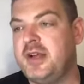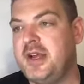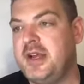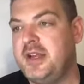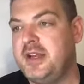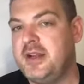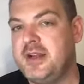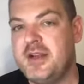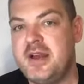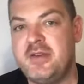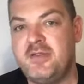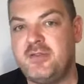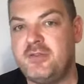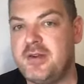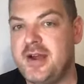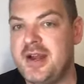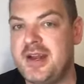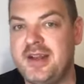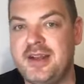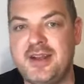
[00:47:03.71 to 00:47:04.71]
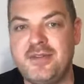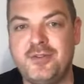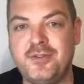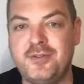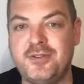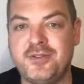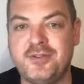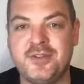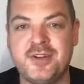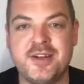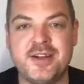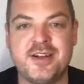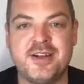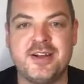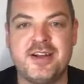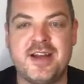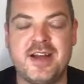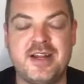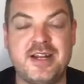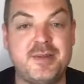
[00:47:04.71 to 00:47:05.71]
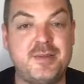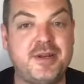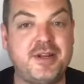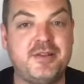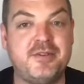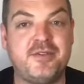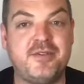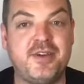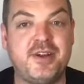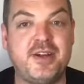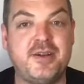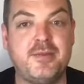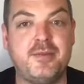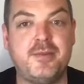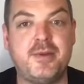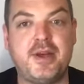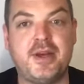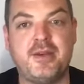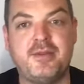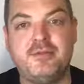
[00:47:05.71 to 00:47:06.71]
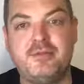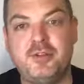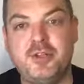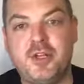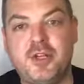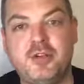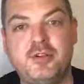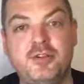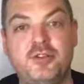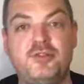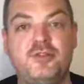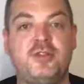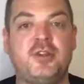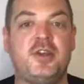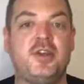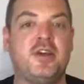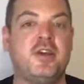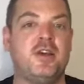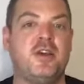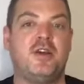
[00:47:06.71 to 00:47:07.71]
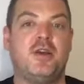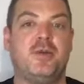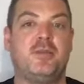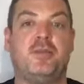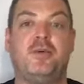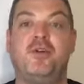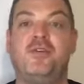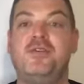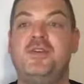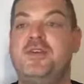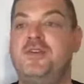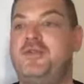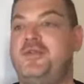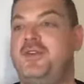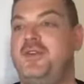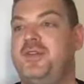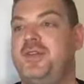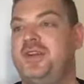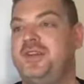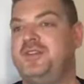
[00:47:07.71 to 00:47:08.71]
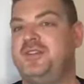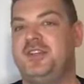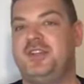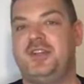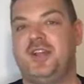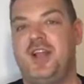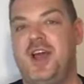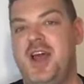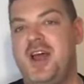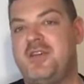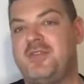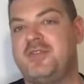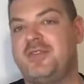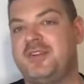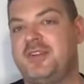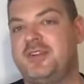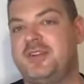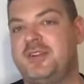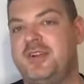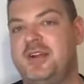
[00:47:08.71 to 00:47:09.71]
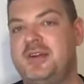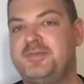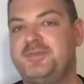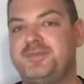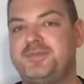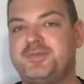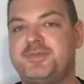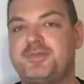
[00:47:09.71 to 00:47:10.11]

You can have greater level of liberty and freedom by, you know, just improving a few things in your life, right?